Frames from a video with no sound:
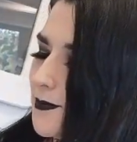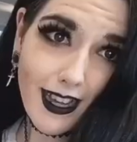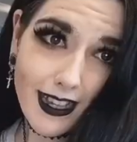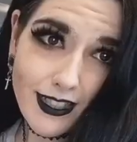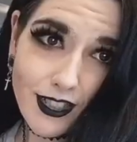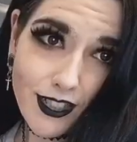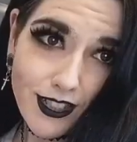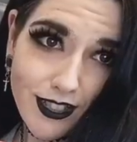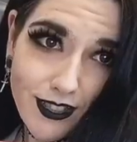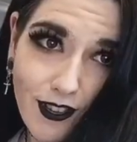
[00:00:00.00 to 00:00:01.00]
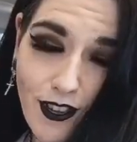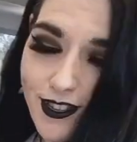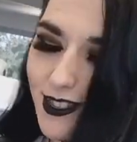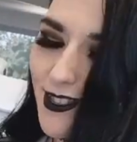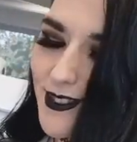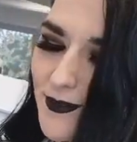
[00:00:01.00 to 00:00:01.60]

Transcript: and your salt,